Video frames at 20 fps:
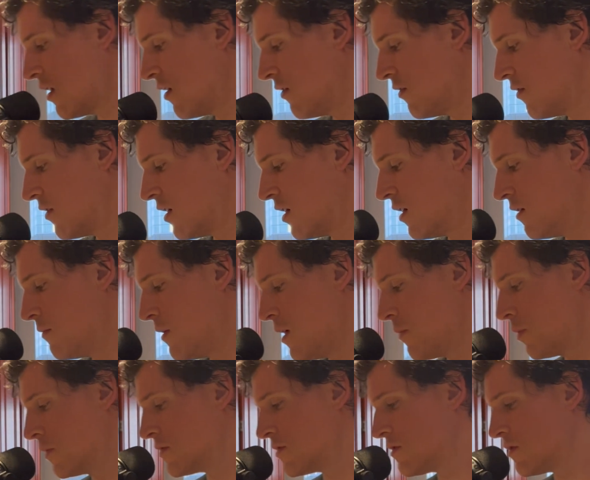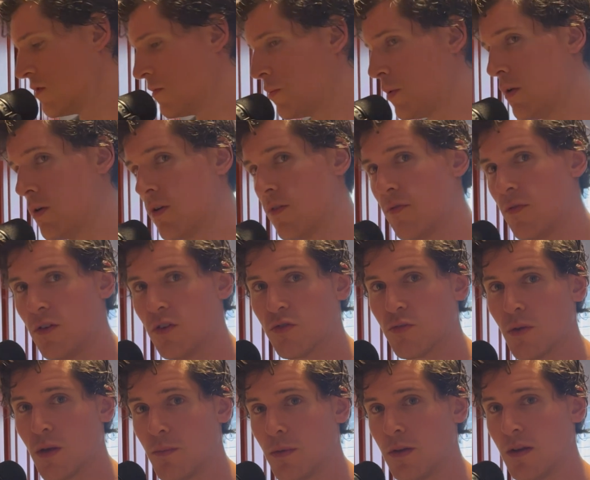of maple syrup here, finish
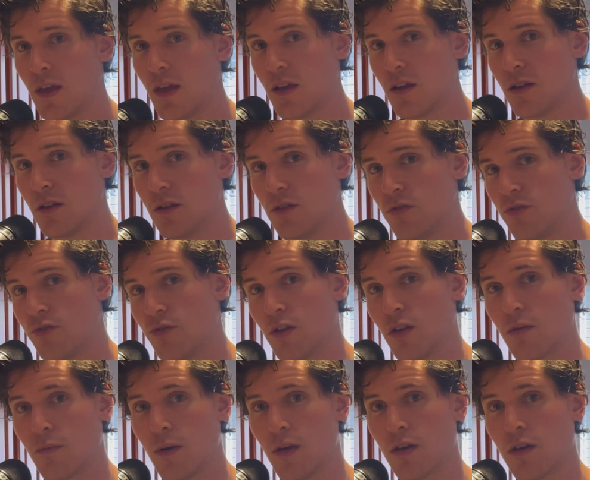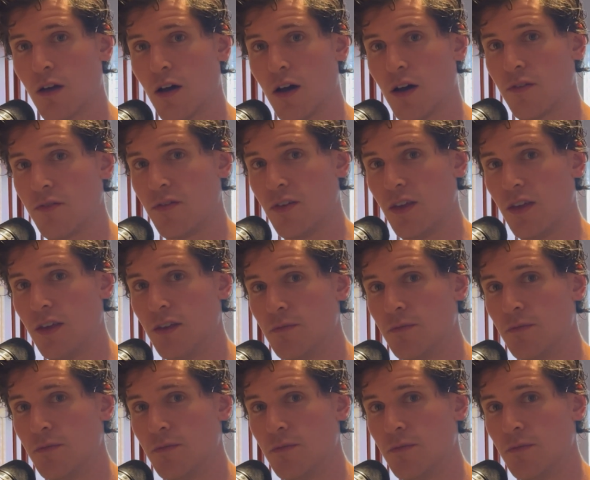my banana, drink my coffee,